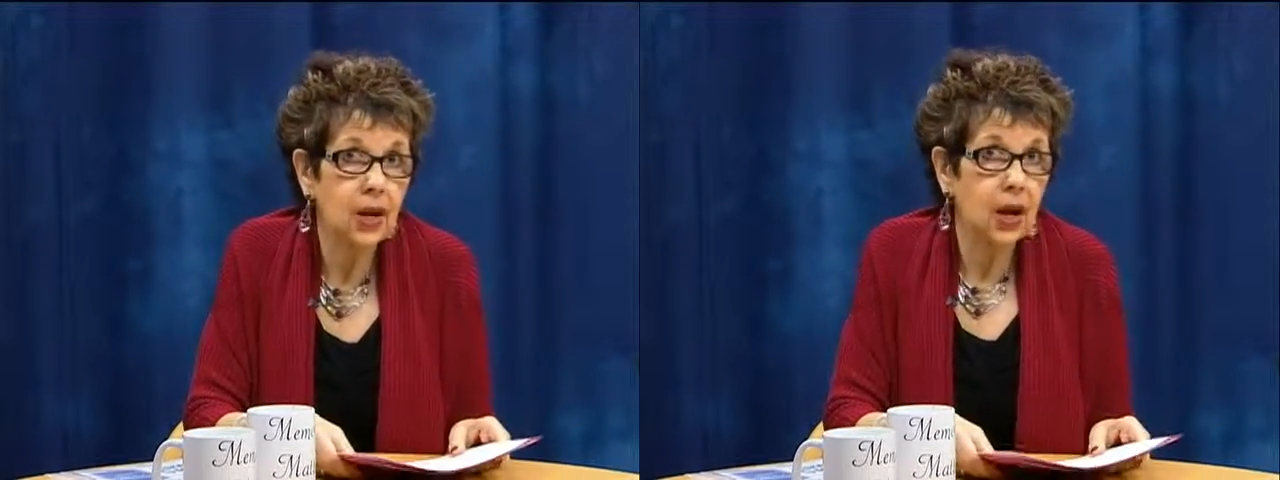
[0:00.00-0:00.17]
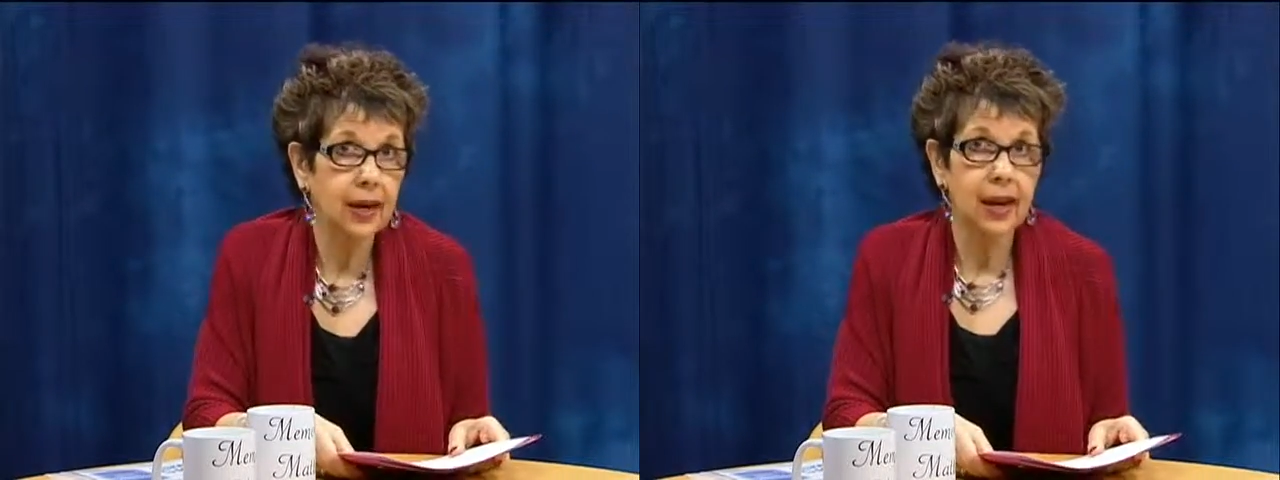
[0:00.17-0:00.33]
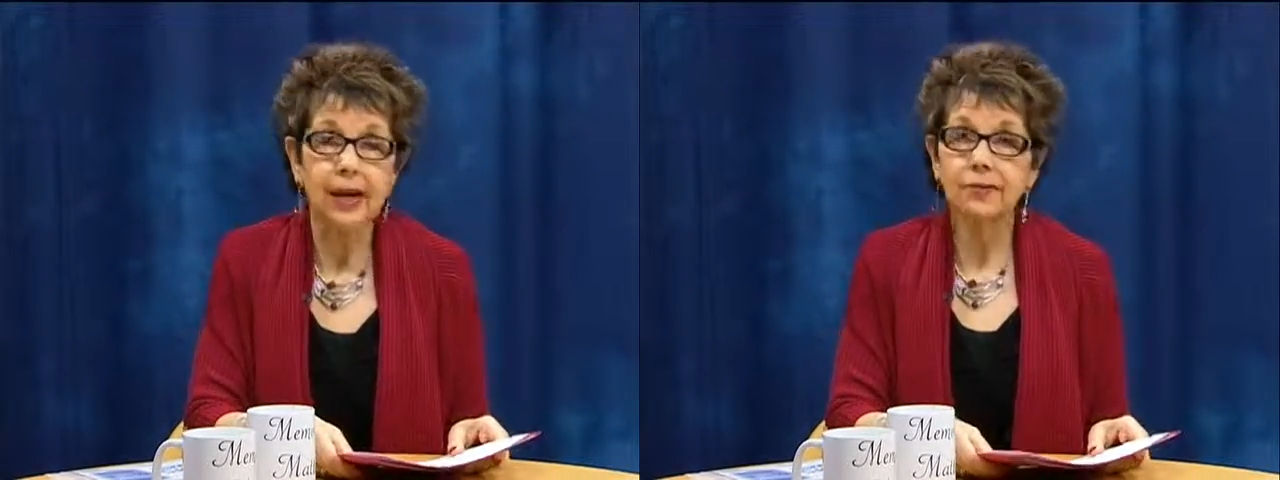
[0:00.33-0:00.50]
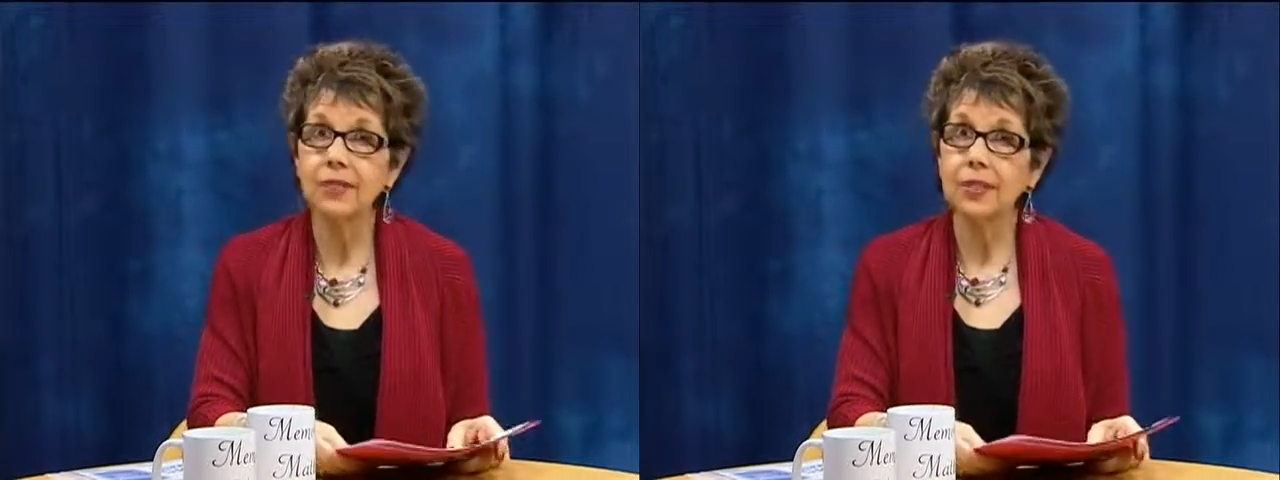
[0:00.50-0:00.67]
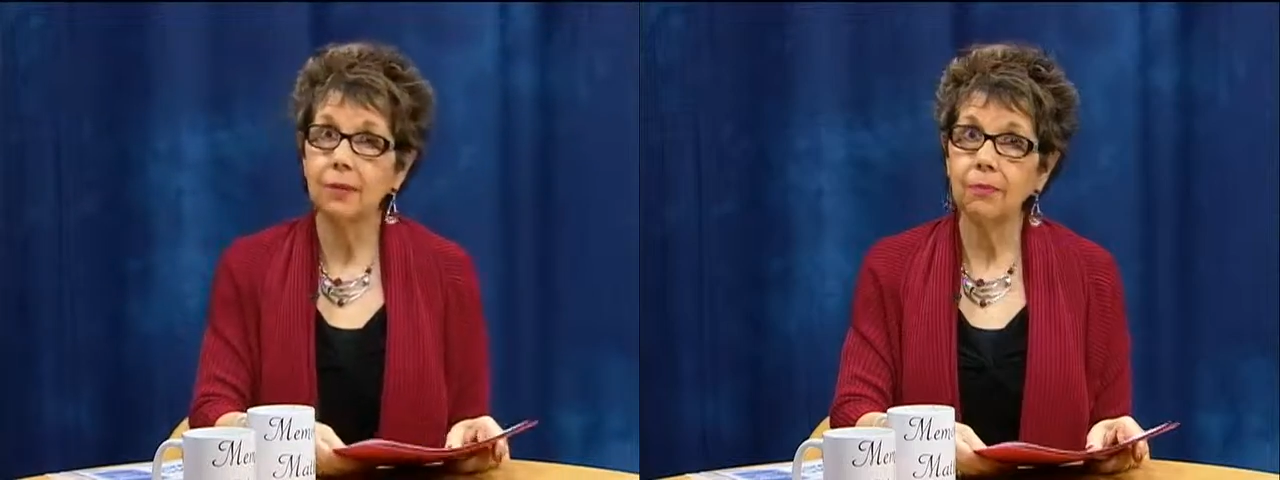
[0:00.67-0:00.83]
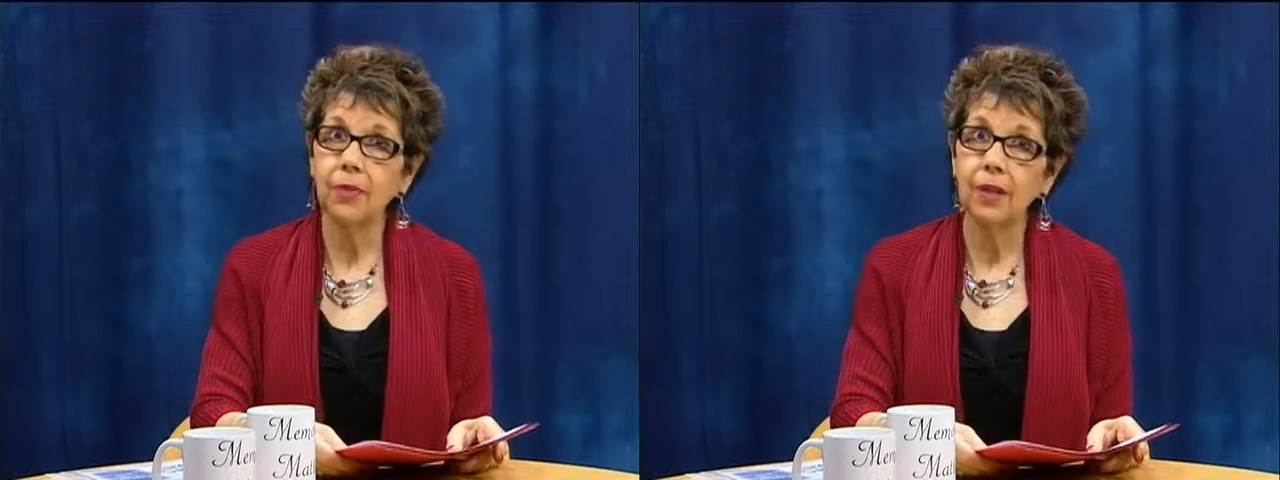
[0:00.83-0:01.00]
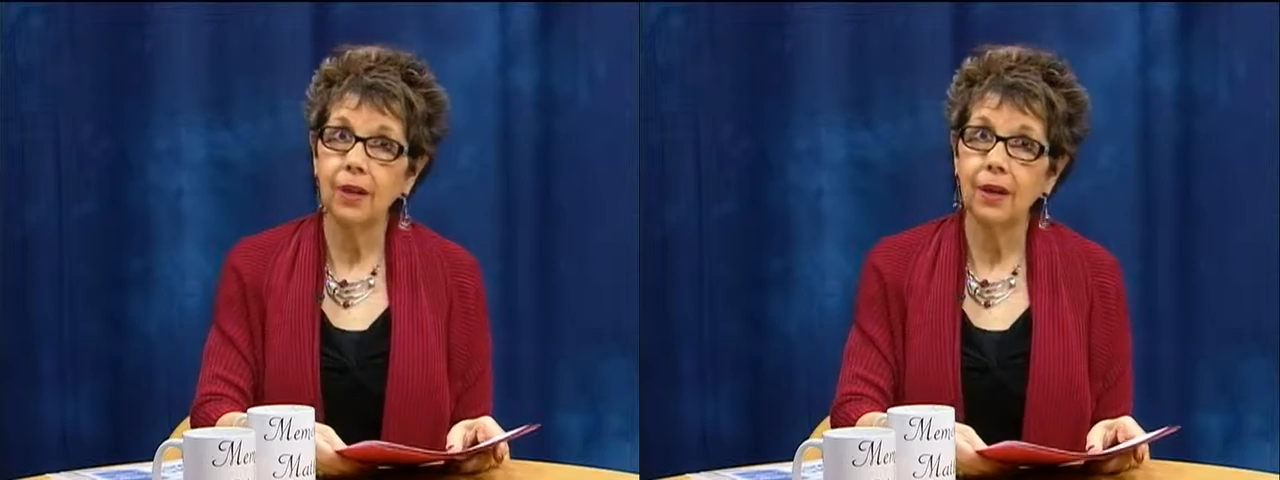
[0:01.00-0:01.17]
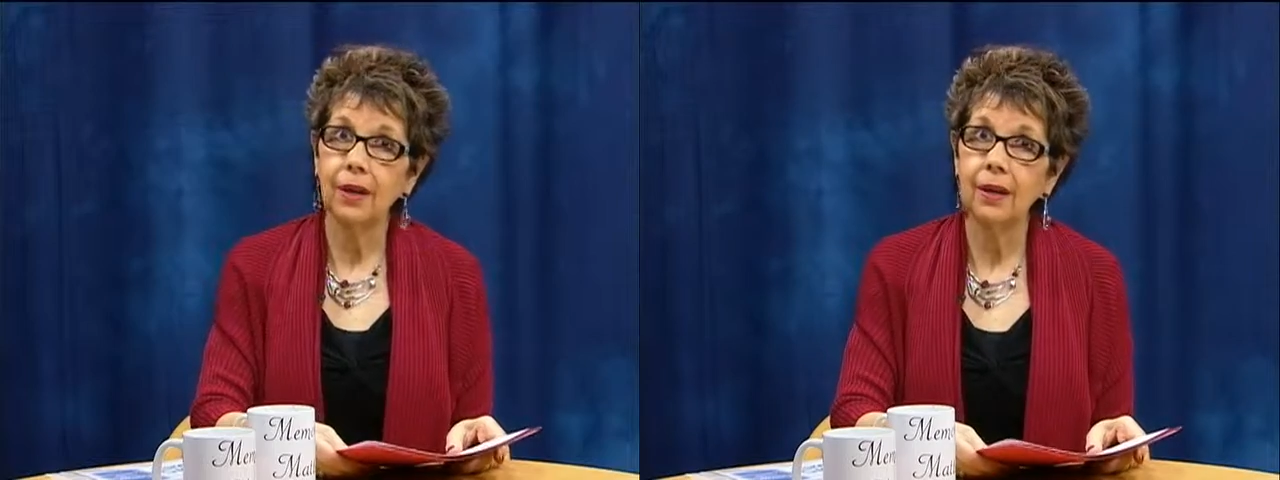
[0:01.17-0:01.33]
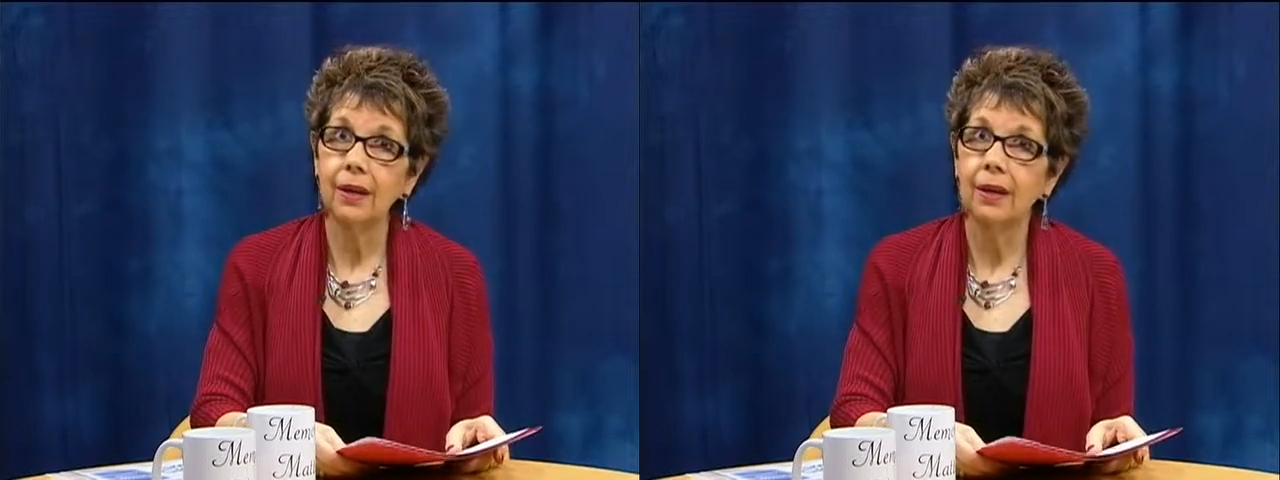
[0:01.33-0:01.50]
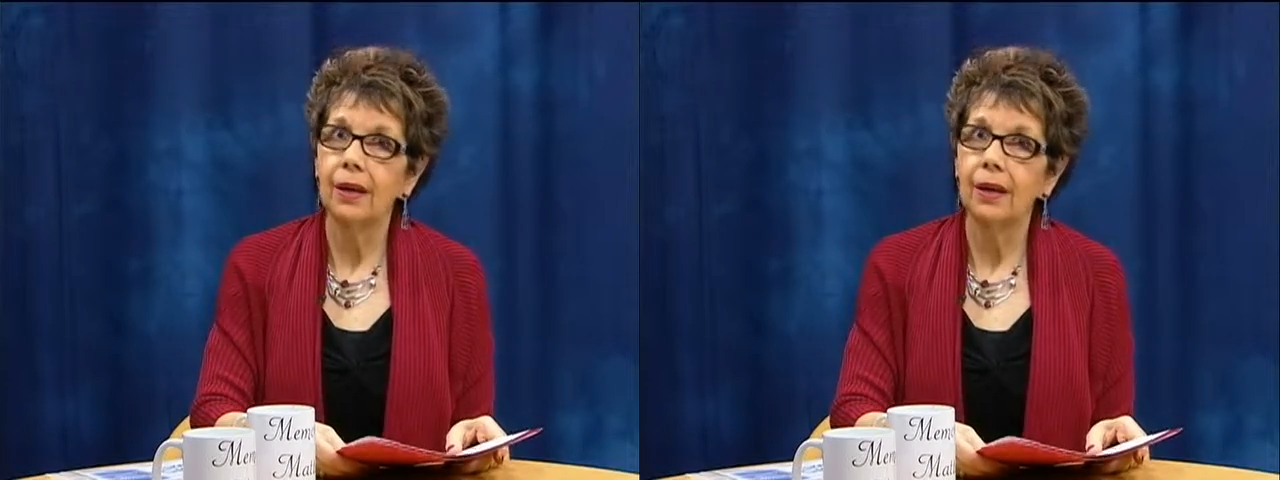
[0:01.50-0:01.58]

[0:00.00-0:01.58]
not have something,